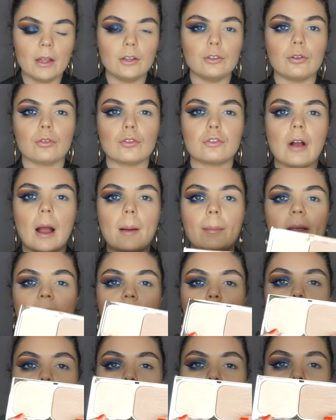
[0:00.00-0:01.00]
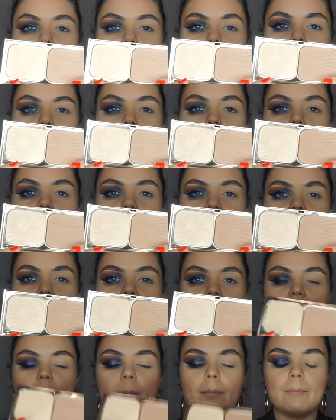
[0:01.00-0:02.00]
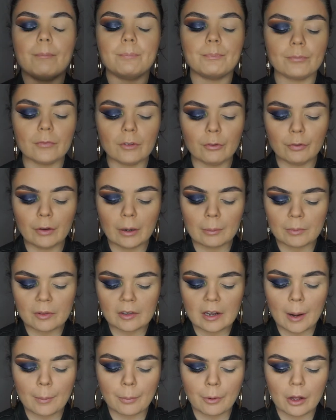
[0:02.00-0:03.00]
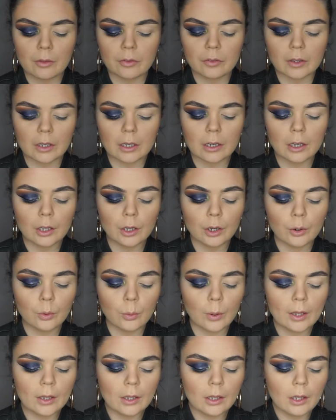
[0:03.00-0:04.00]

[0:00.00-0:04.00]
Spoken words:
just grabbing one from my Film Star Bronze and Glow,